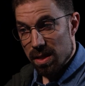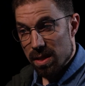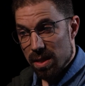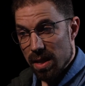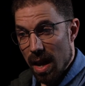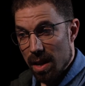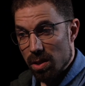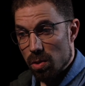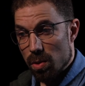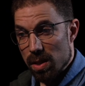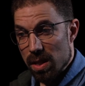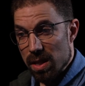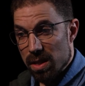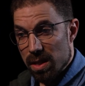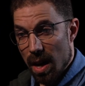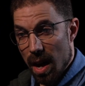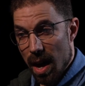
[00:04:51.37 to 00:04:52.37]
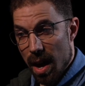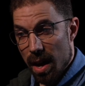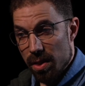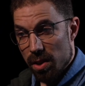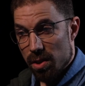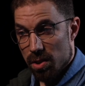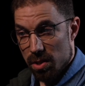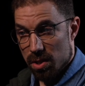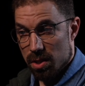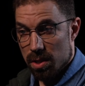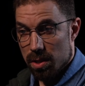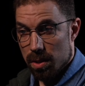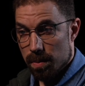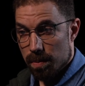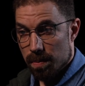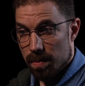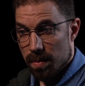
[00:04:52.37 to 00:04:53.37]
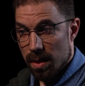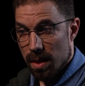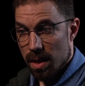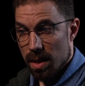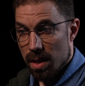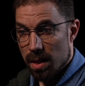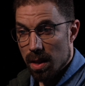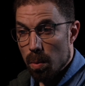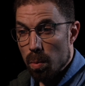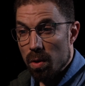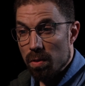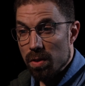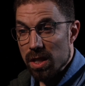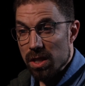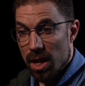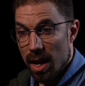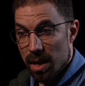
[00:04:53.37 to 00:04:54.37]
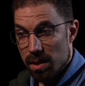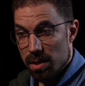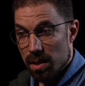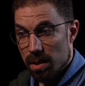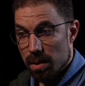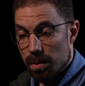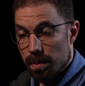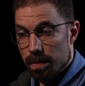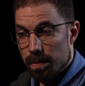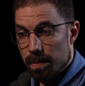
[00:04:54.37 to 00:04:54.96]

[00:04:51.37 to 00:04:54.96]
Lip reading: sect or these others that were rejected.